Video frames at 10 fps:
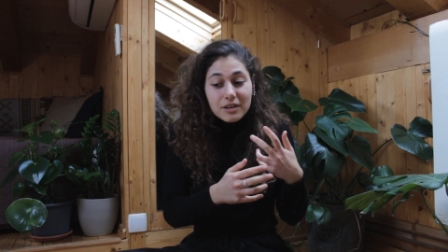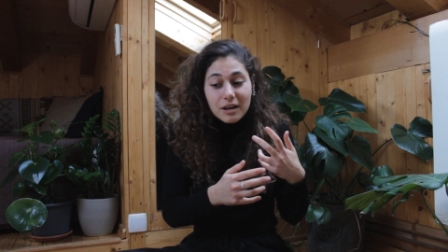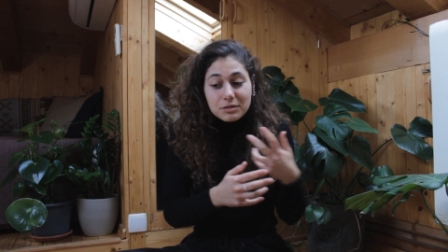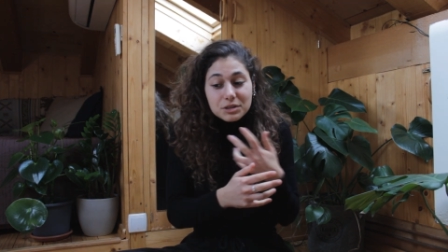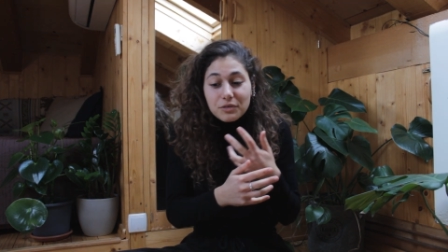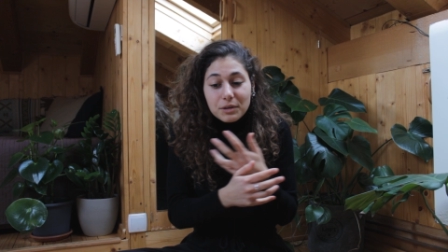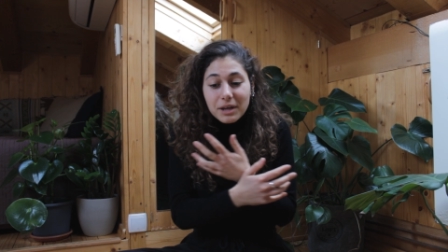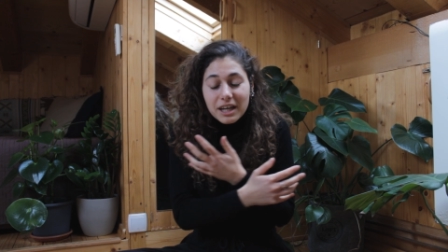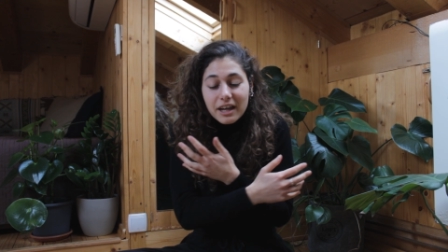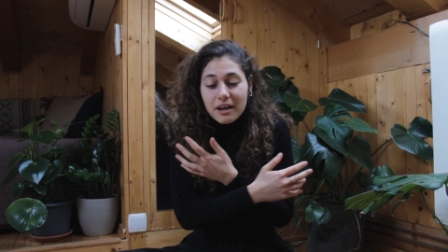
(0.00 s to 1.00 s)
I was
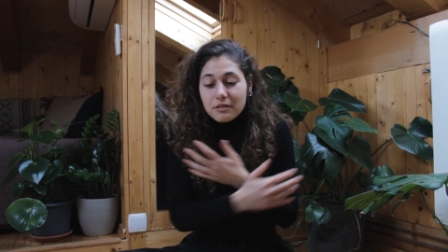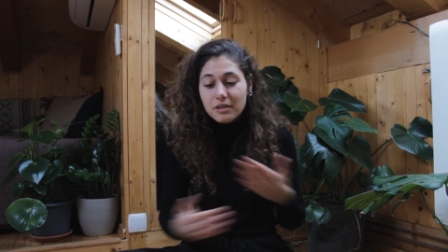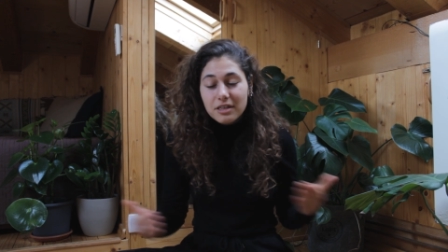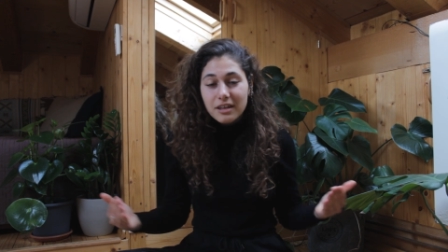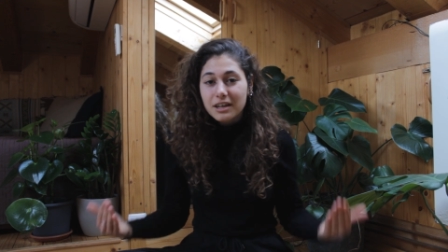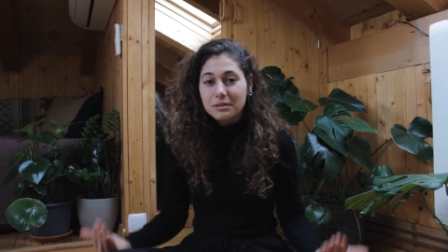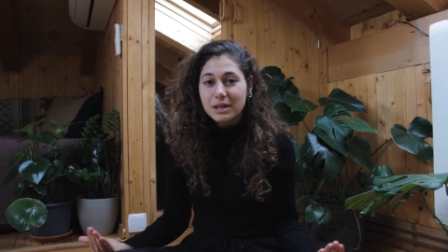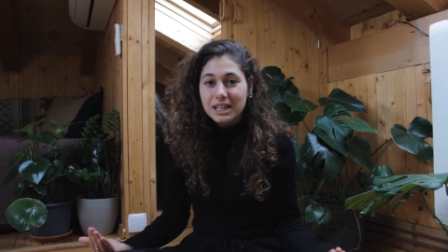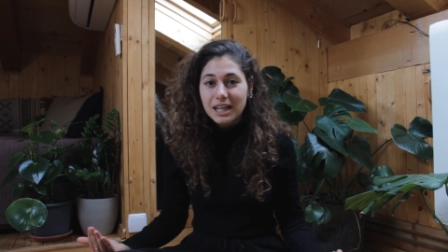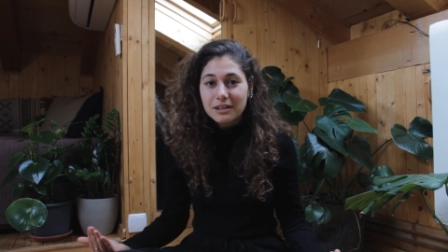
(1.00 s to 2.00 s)
filming everything in
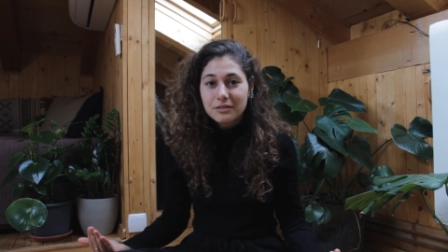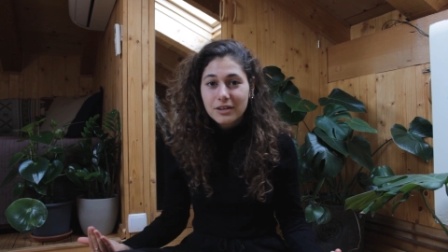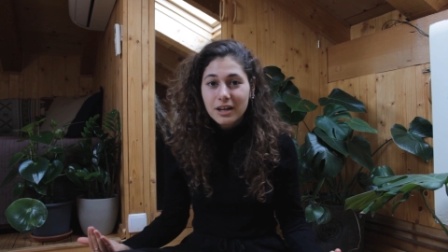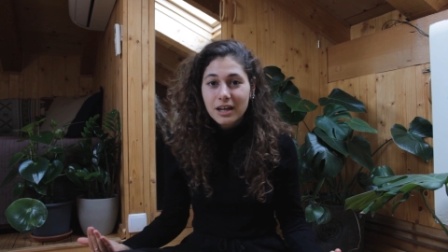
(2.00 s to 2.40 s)
my life.